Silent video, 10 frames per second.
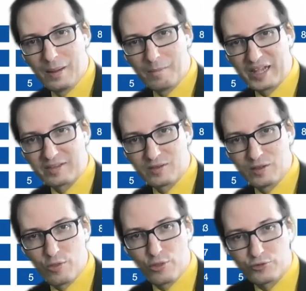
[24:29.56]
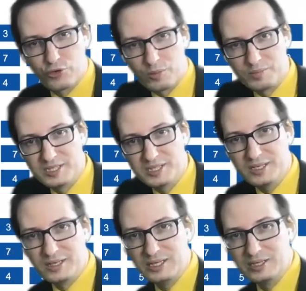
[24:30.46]
but the term
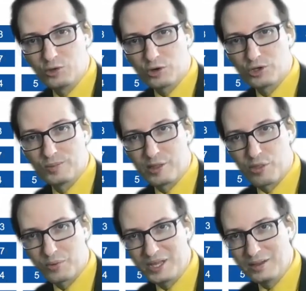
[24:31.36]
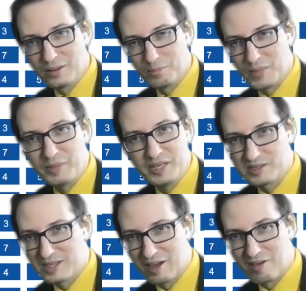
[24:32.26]
D in document 3, maybe
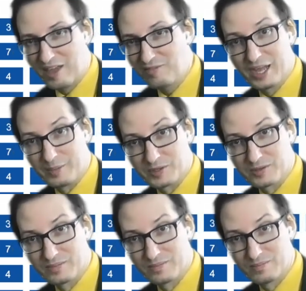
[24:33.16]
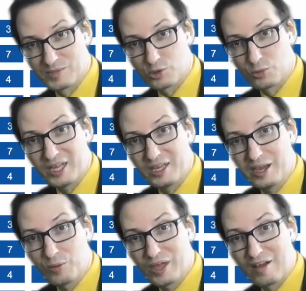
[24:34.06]
it's there 5 times. So
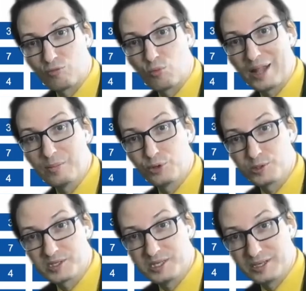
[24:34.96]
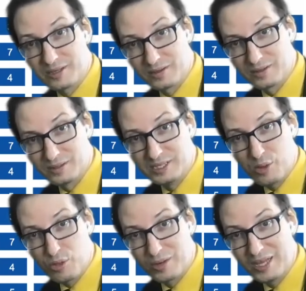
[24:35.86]
here we have one posting
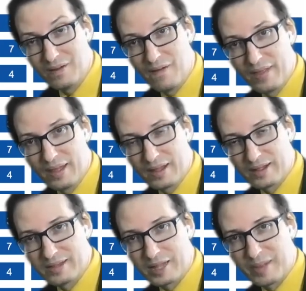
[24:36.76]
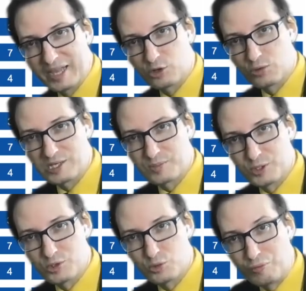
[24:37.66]
D3 that might
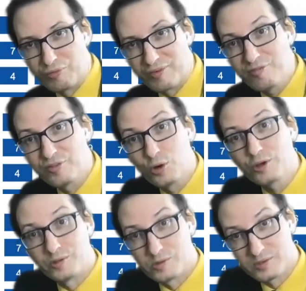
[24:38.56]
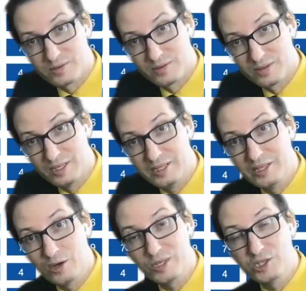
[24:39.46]
correspond to 5 tokens in
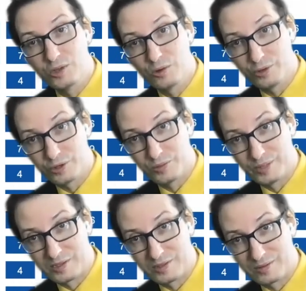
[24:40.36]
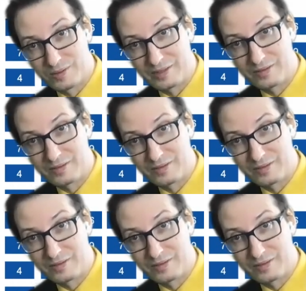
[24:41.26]
the original document, right?